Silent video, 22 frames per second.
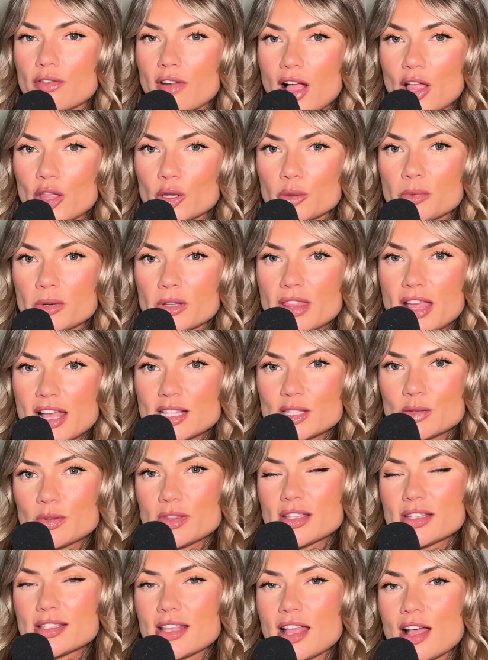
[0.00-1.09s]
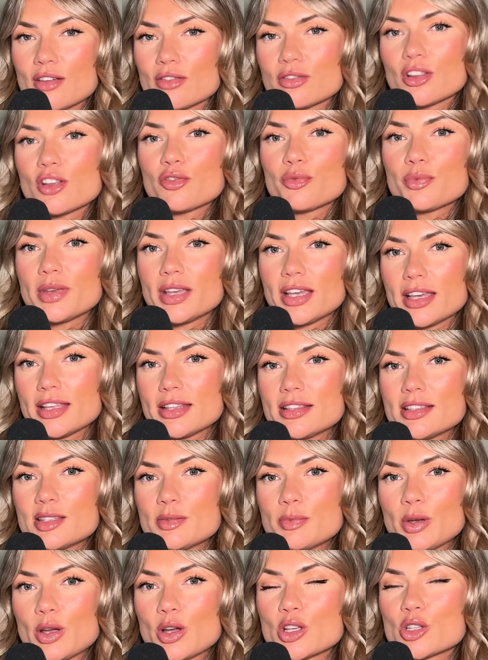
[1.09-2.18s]
valuable, that's when the self-love
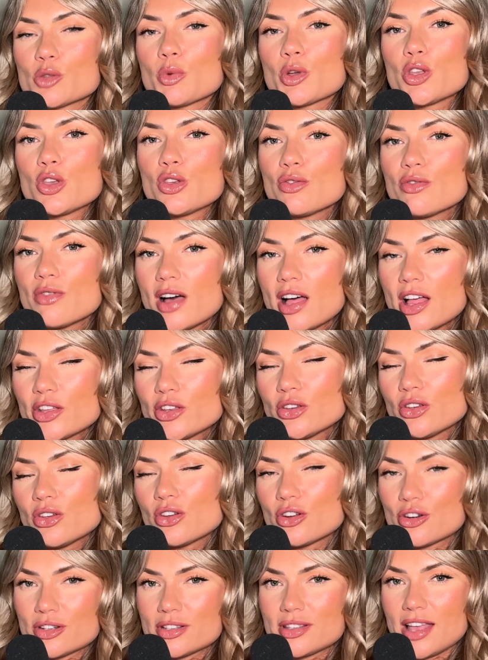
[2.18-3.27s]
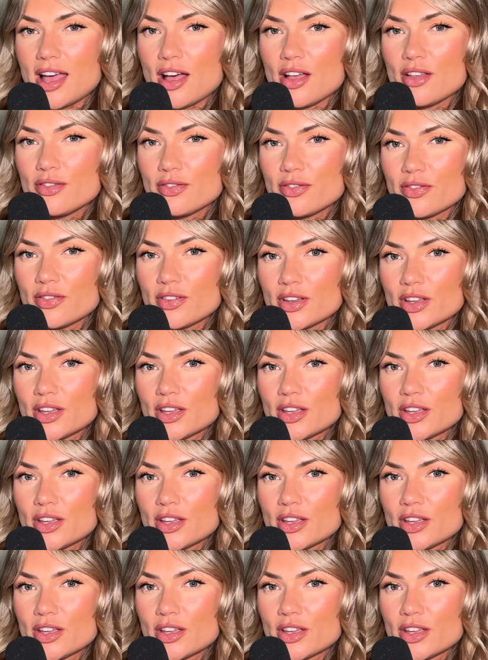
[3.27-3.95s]
begins. Because when you value yourself,